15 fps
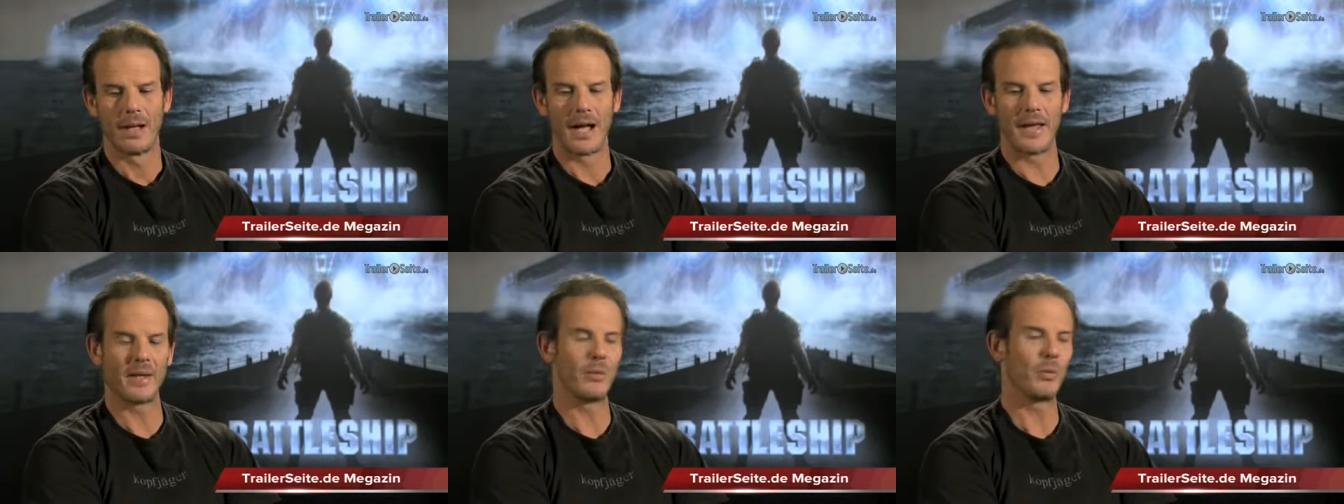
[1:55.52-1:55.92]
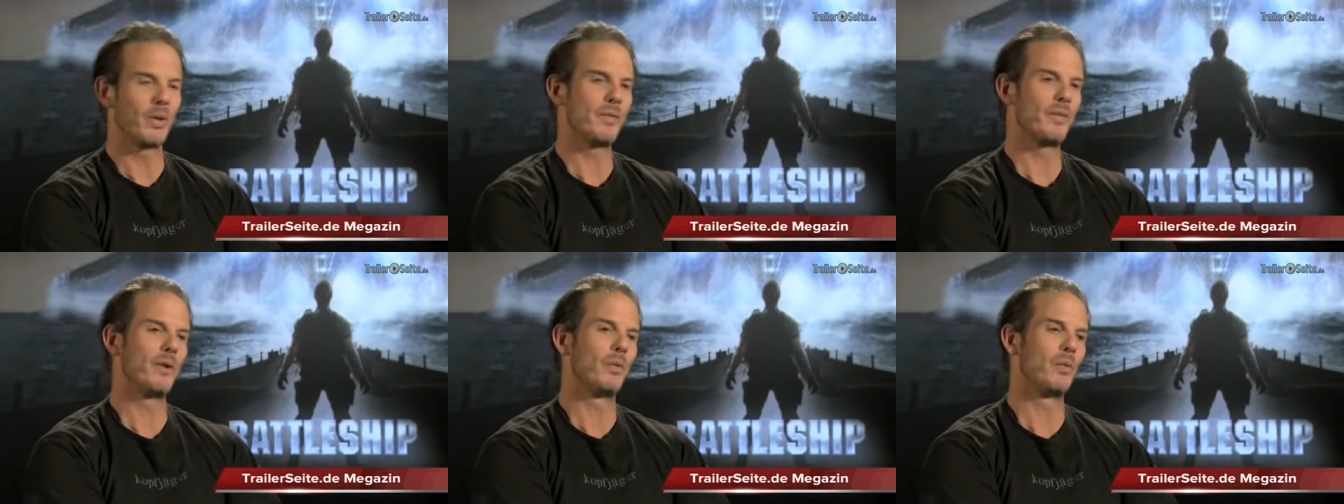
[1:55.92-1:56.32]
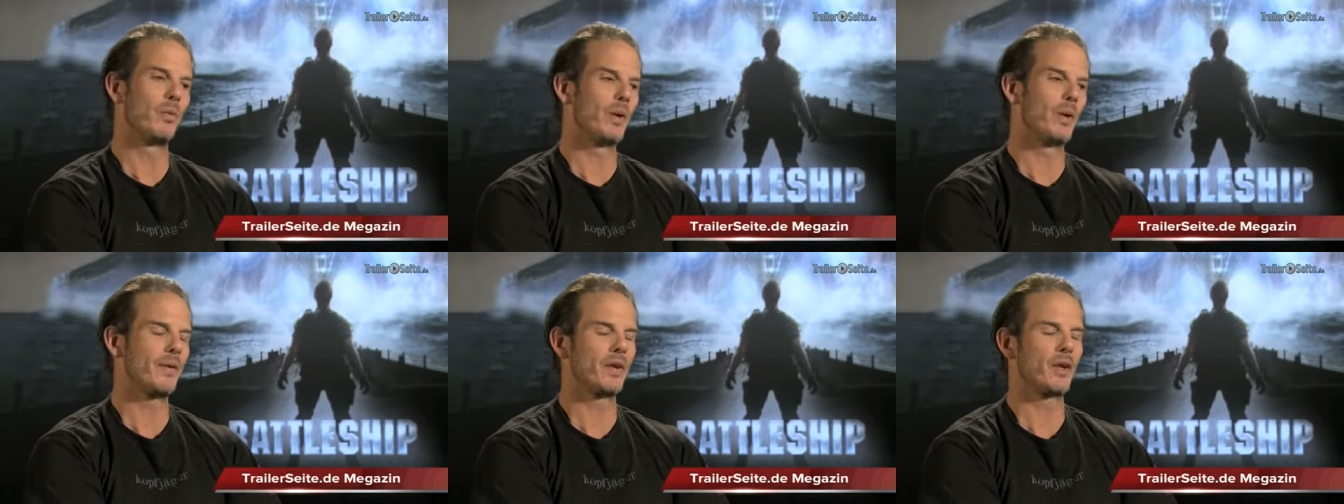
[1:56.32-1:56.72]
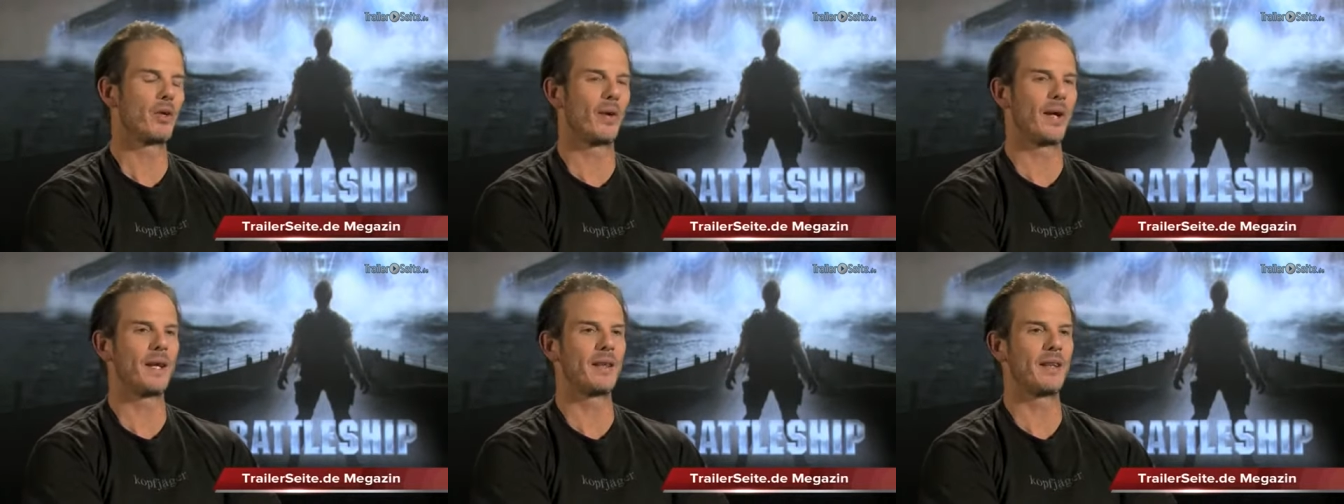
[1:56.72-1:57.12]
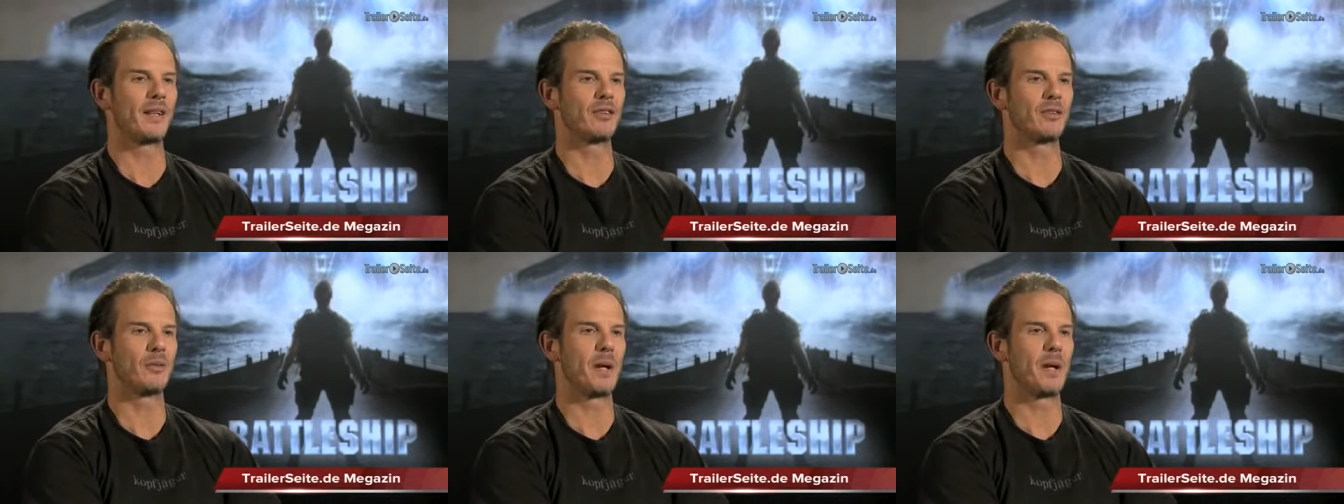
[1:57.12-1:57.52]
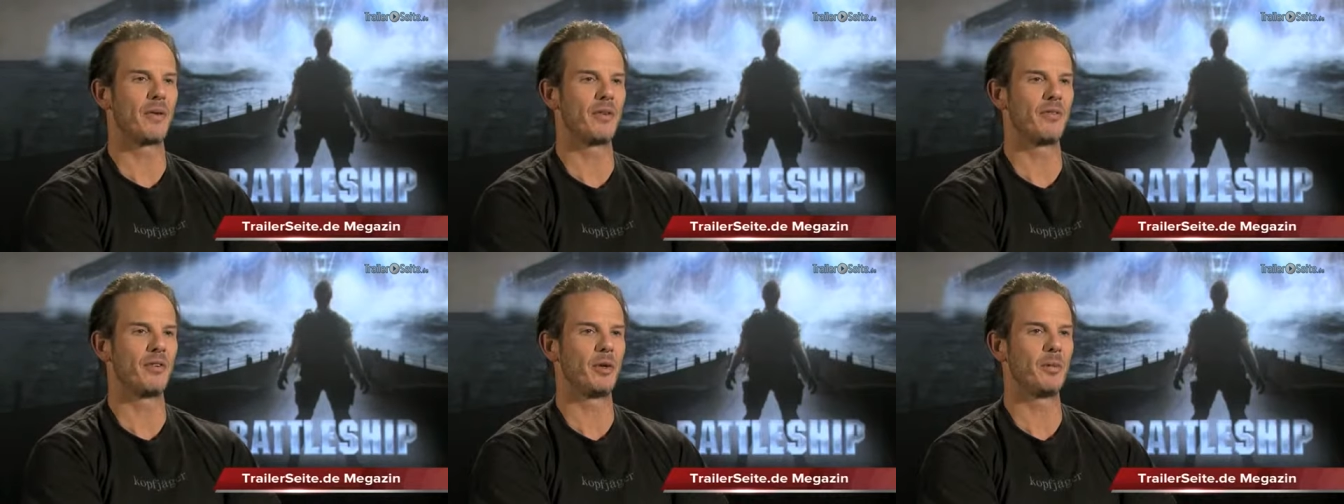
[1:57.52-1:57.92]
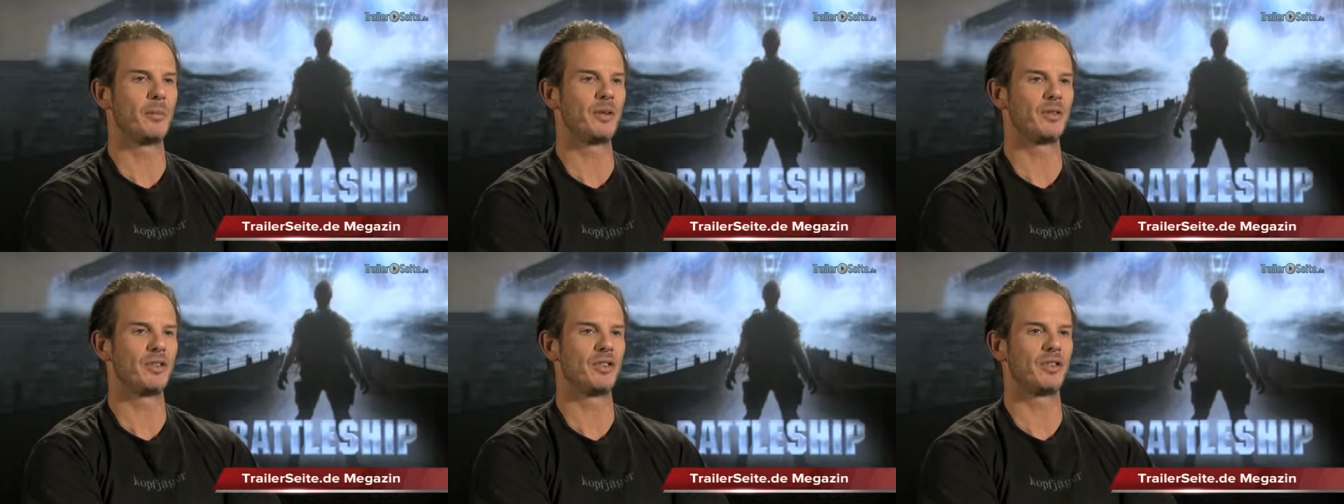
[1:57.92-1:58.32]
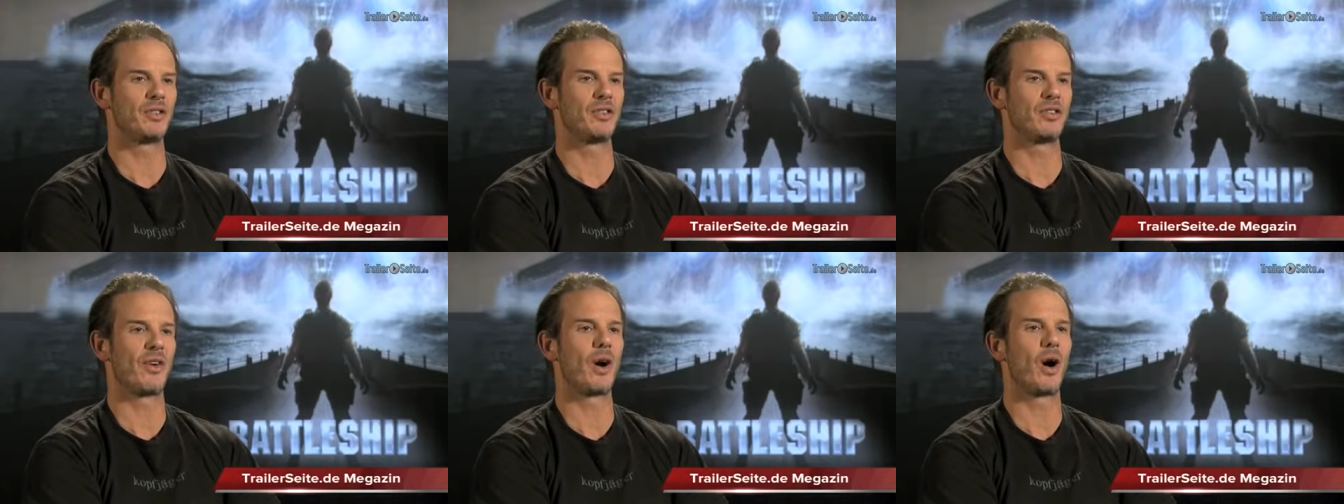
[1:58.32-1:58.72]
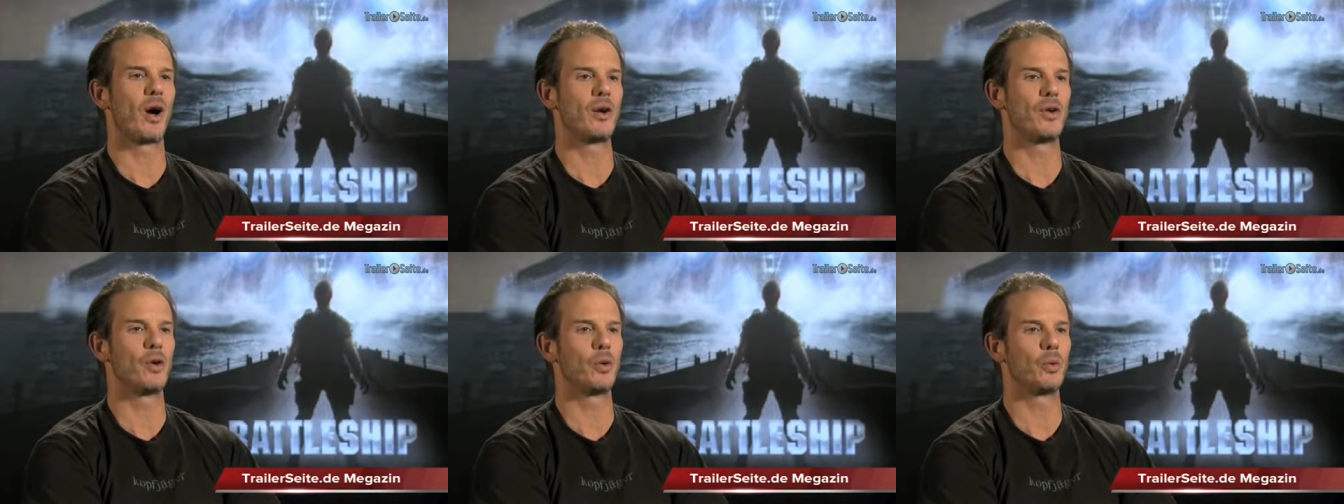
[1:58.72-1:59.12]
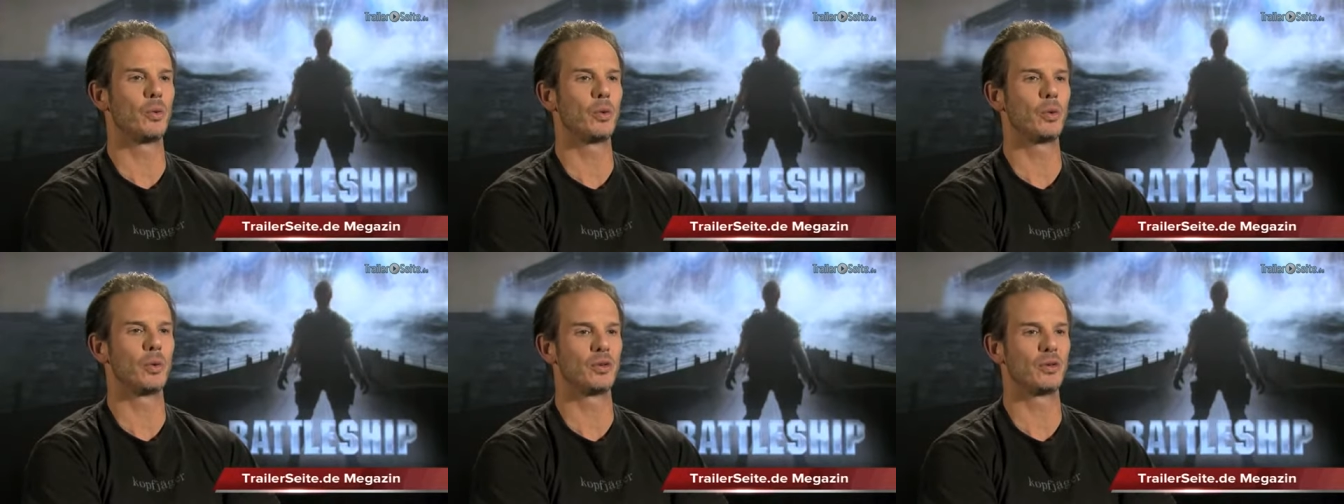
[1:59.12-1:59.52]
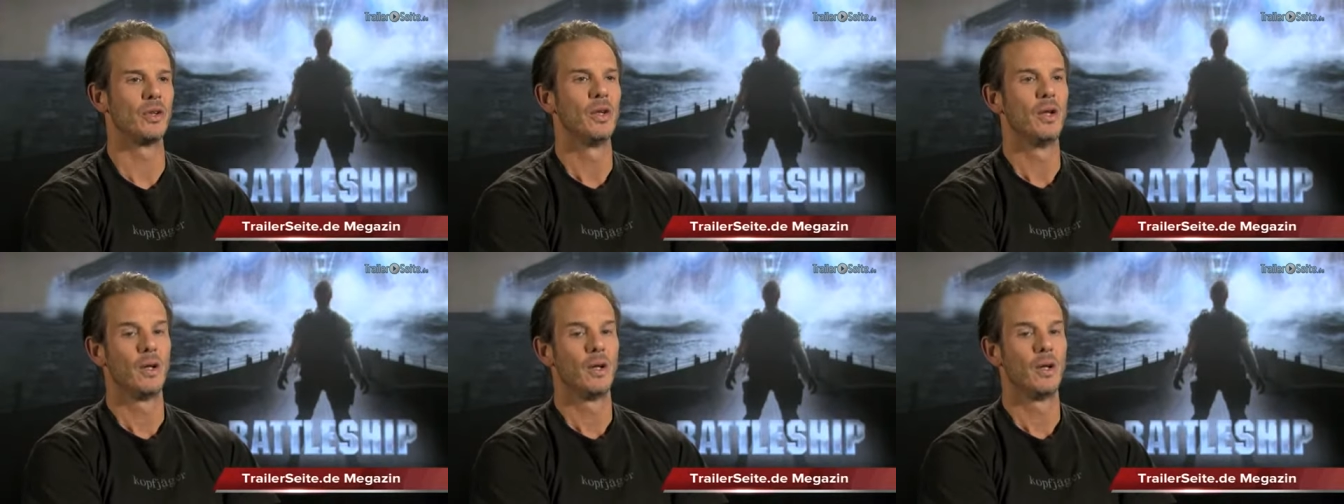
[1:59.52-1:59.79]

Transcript: I think one of the great things about the film business is there are no rules